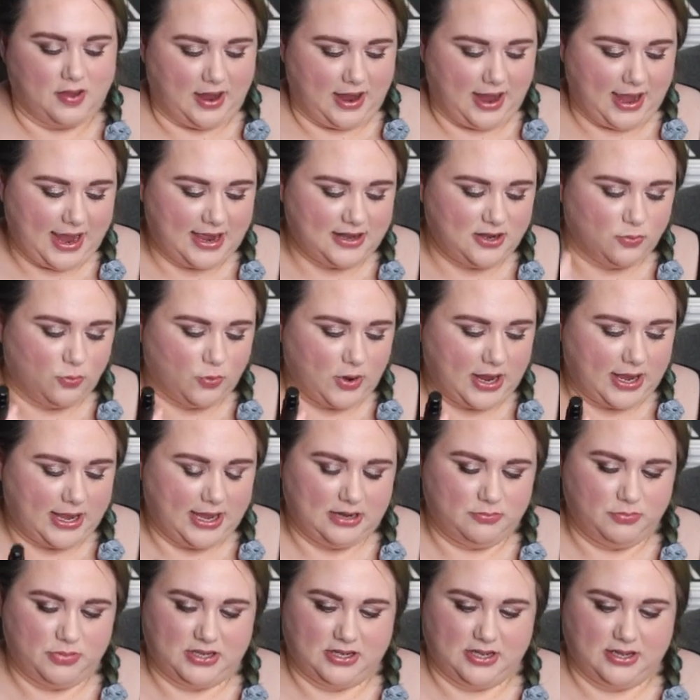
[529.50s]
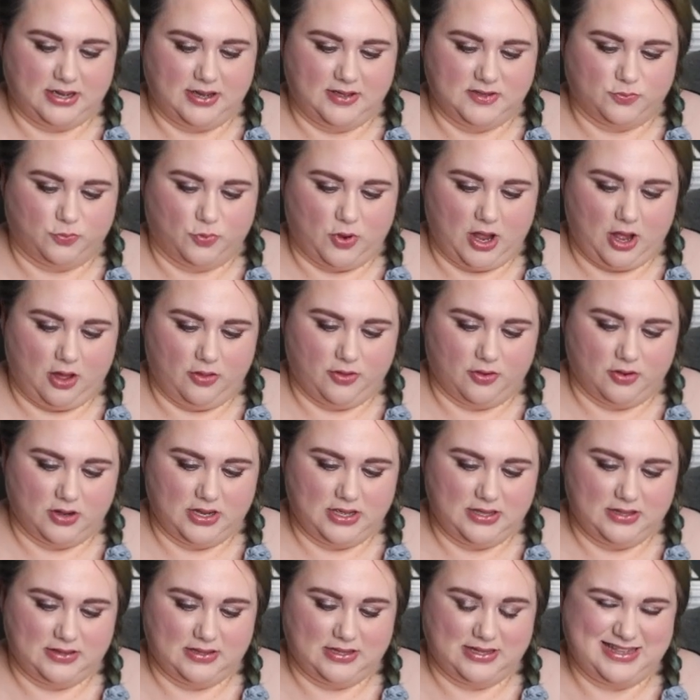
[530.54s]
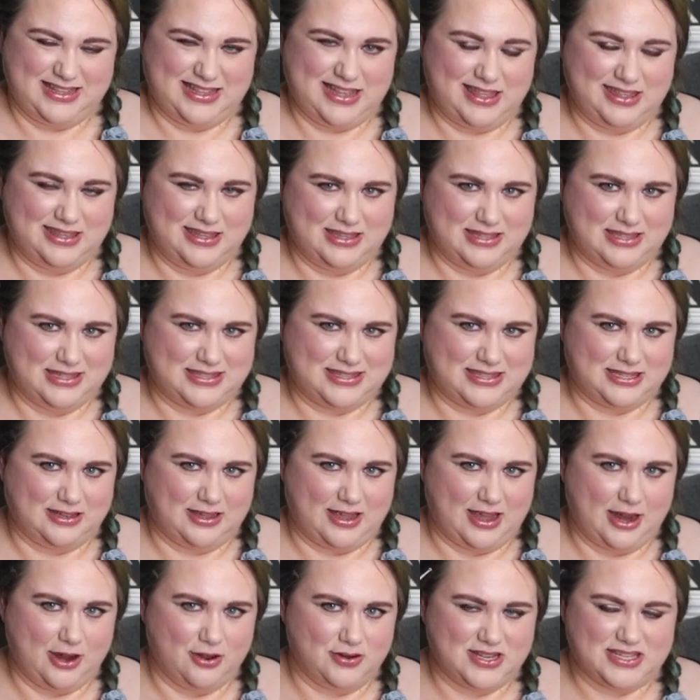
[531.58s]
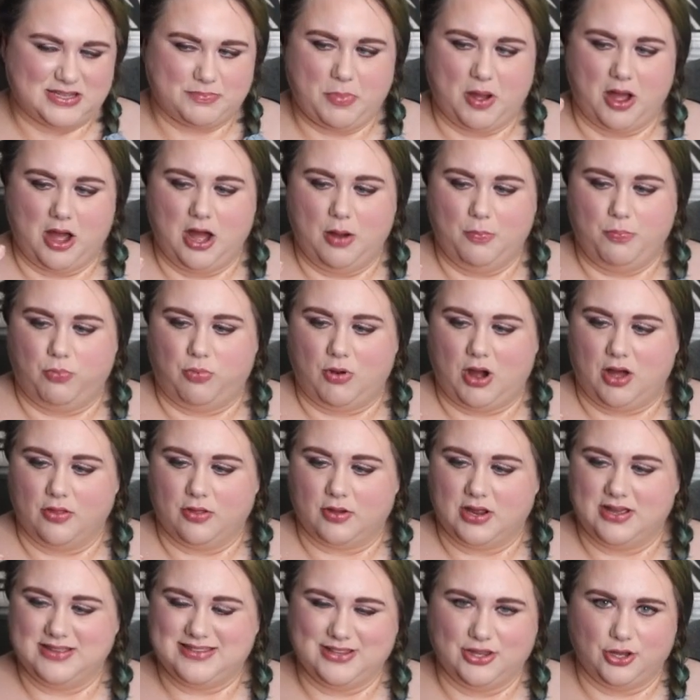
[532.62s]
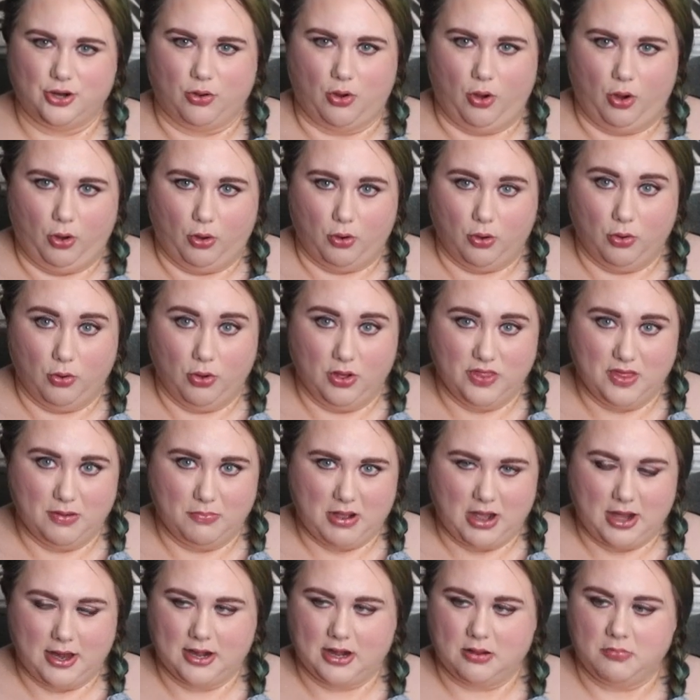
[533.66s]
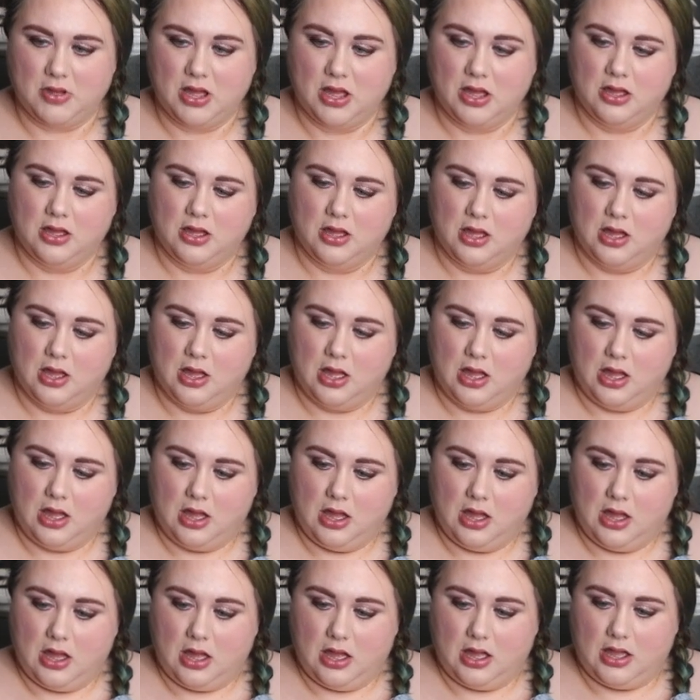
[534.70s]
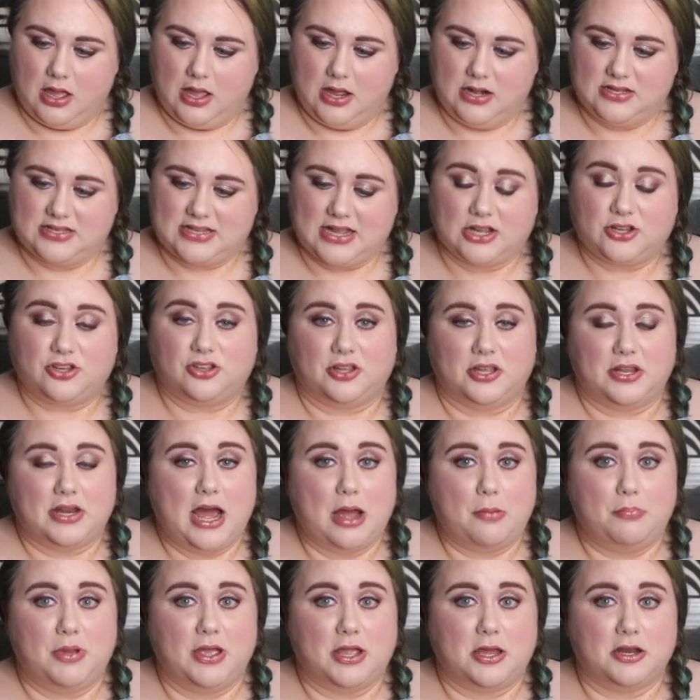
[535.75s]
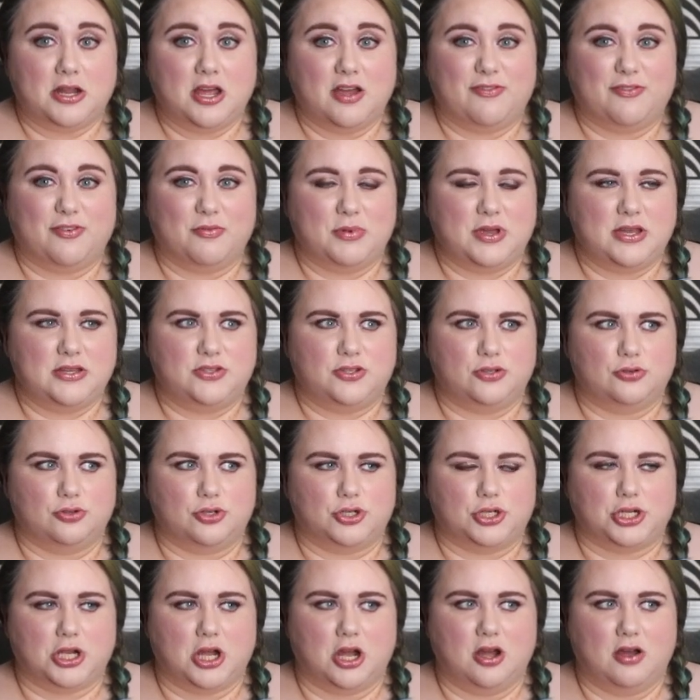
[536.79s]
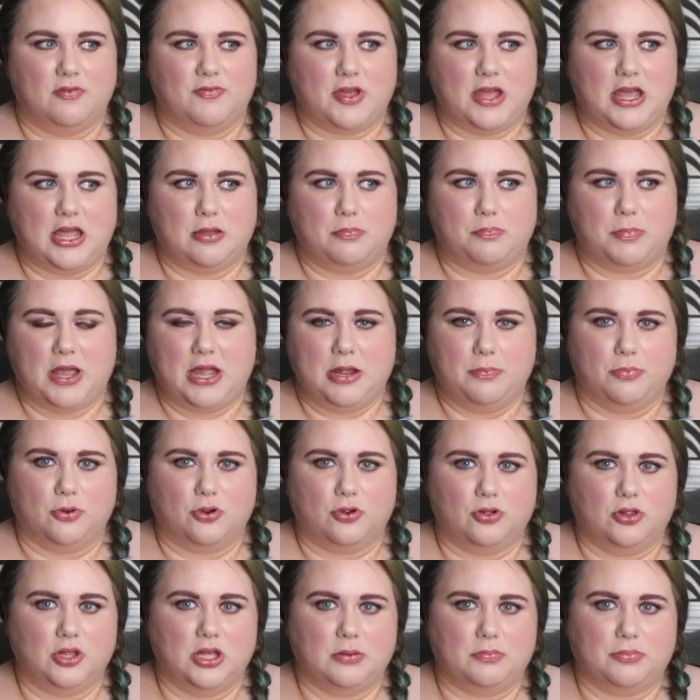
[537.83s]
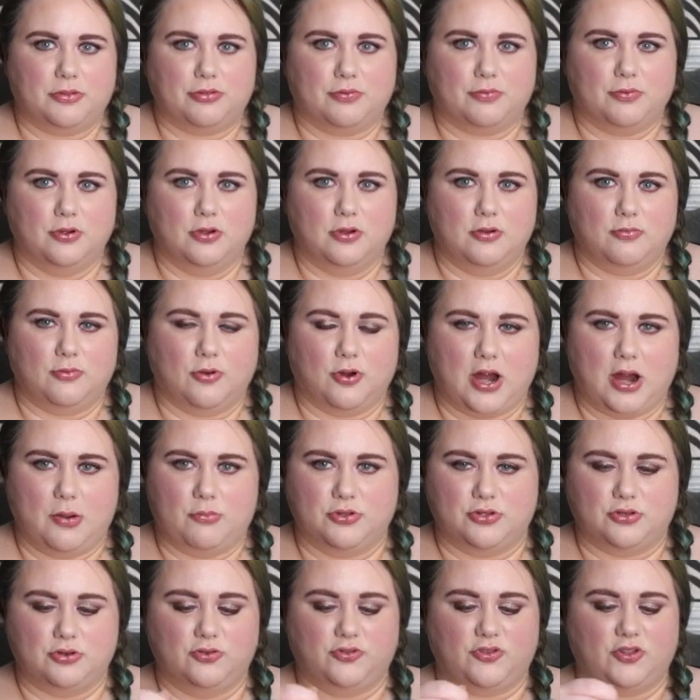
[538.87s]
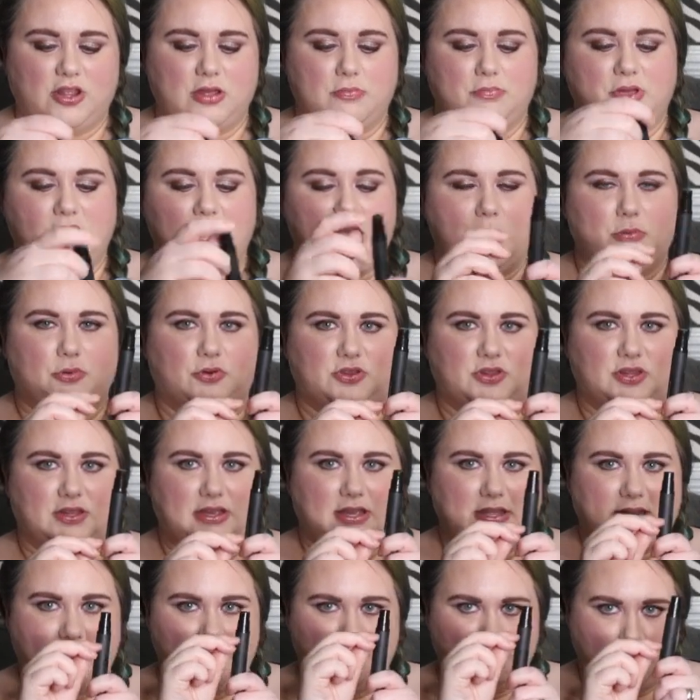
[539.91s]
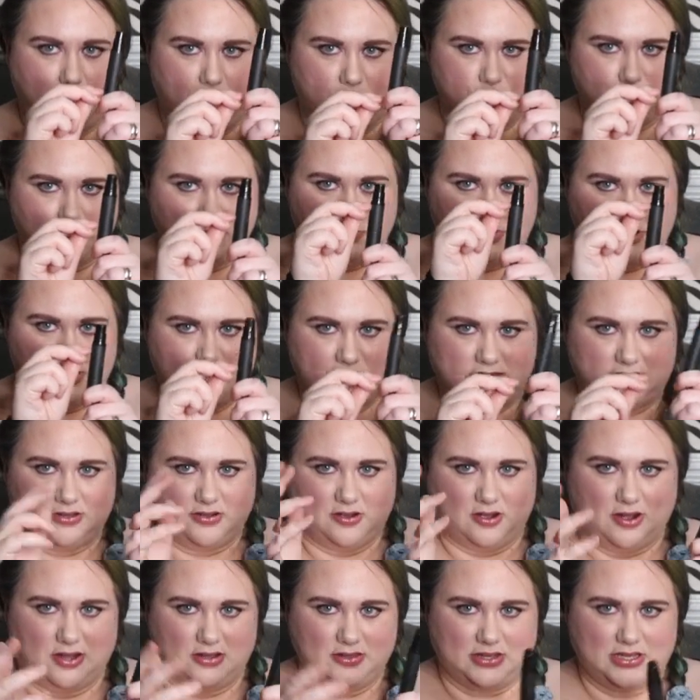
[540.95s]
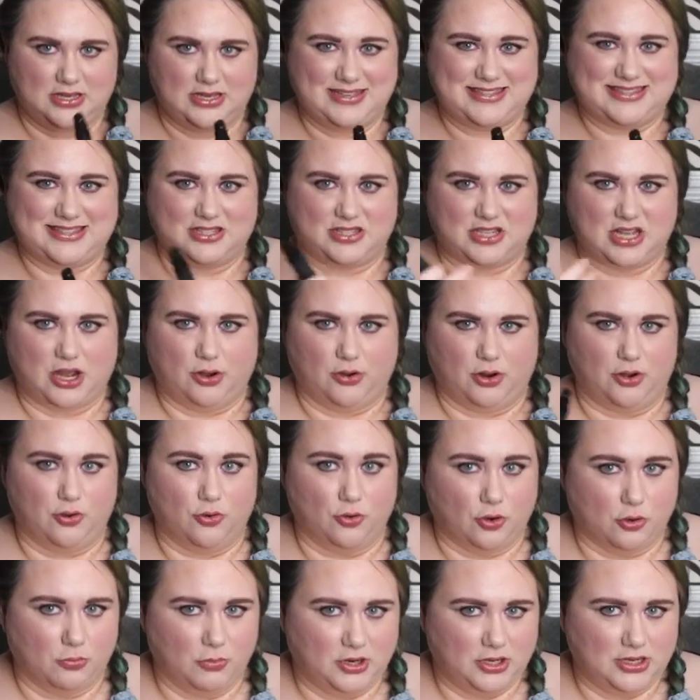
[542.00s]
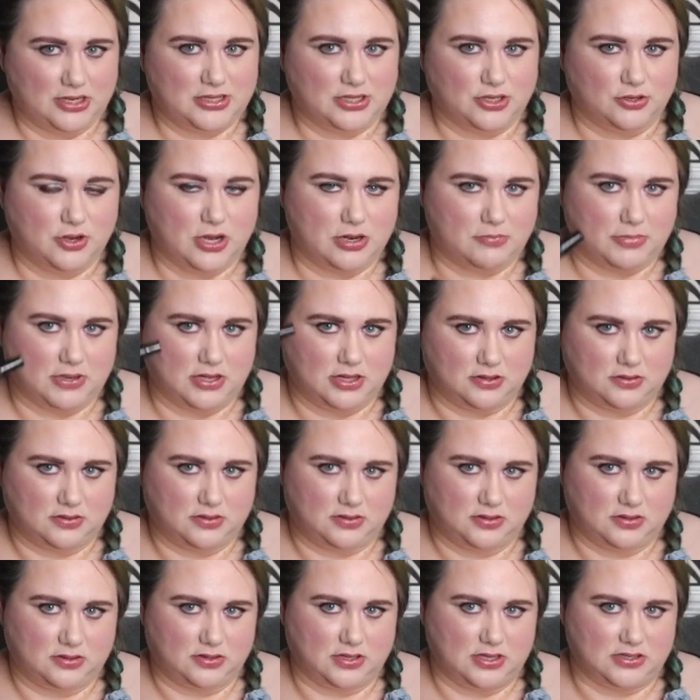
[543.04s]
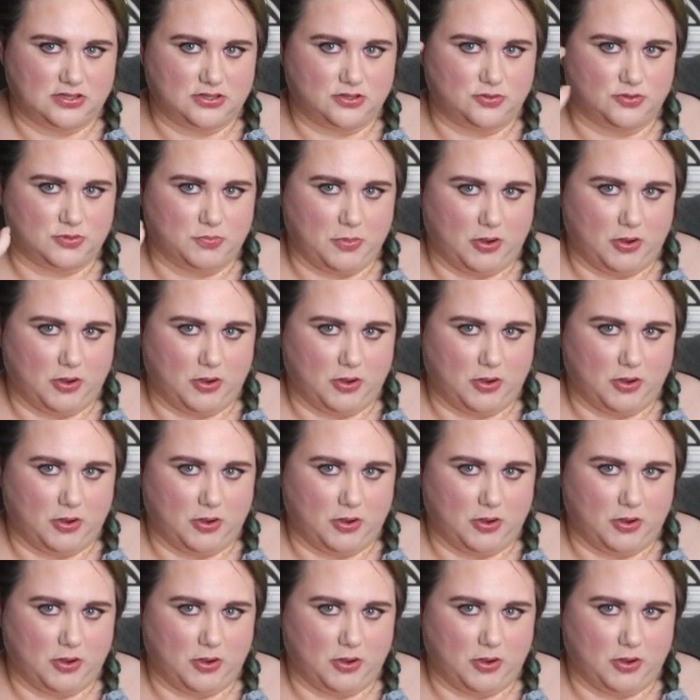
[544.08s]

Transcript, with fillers: I had to weigh it because while there it, it it's an airless pump, while there is a little hole in the bottom, it is actually not big enough for me to shove a paper clip through where I would usually be able to get a measurement on these. That's how I normally do it, but it's too